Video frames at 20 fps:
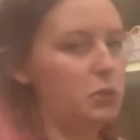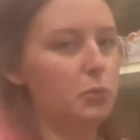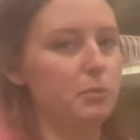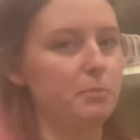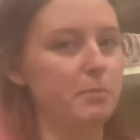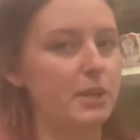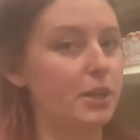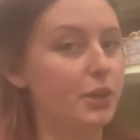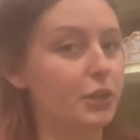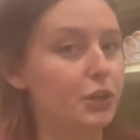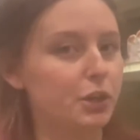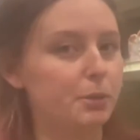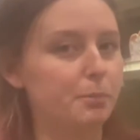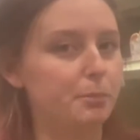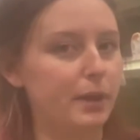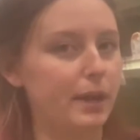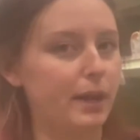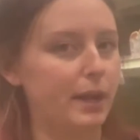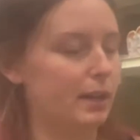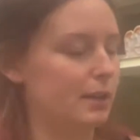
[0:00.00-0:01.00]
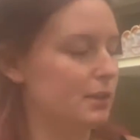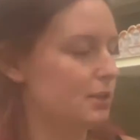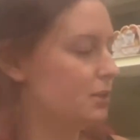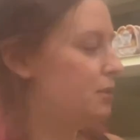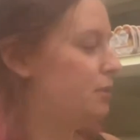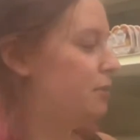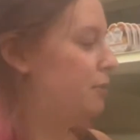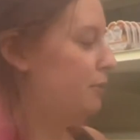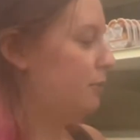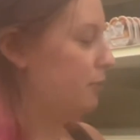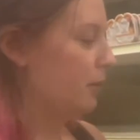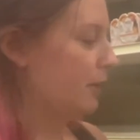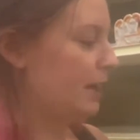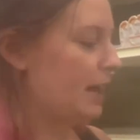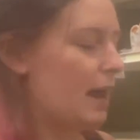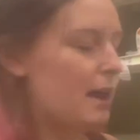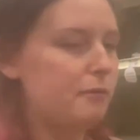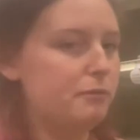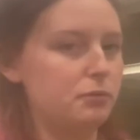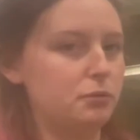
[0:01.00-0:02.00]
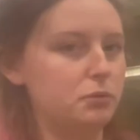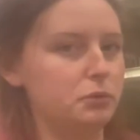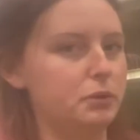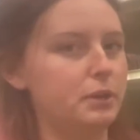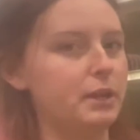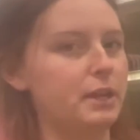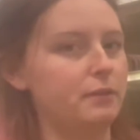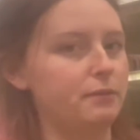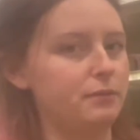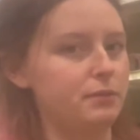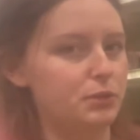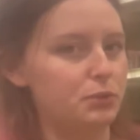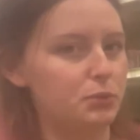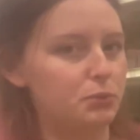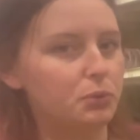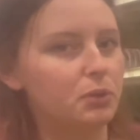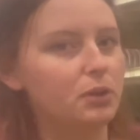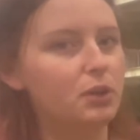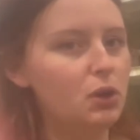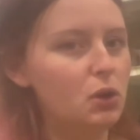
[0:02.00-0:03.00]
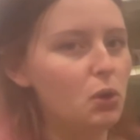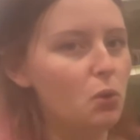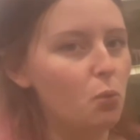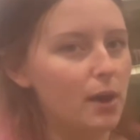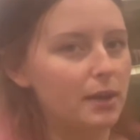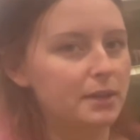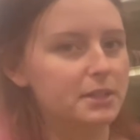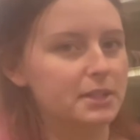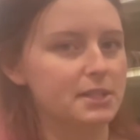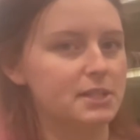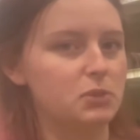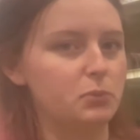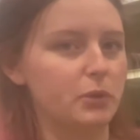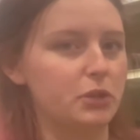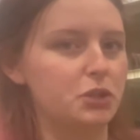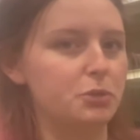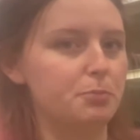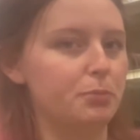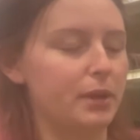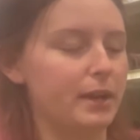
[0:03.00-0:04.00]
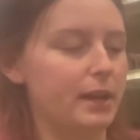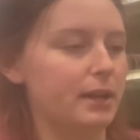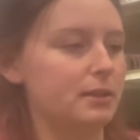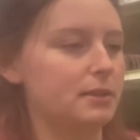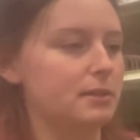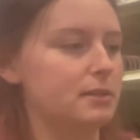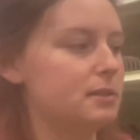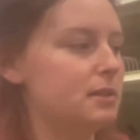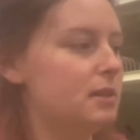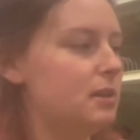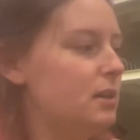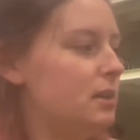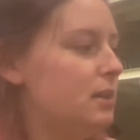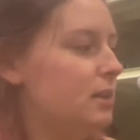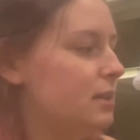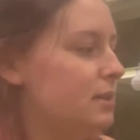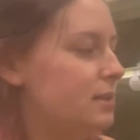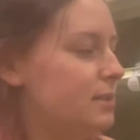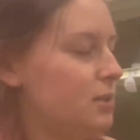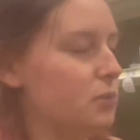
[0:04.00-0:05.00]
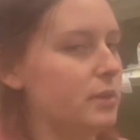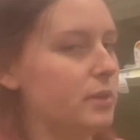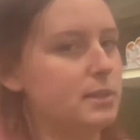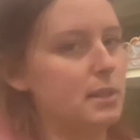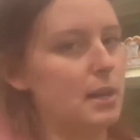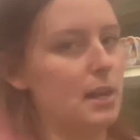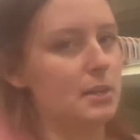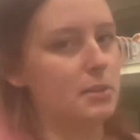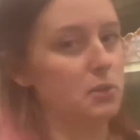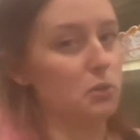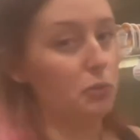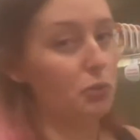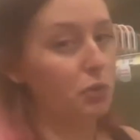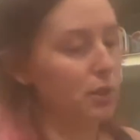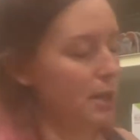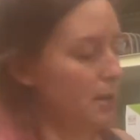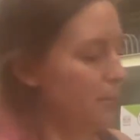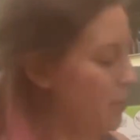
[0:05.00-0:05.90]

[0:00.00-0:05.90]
would be a good brand for cat food if you want to switch brands, so it's not so cheap.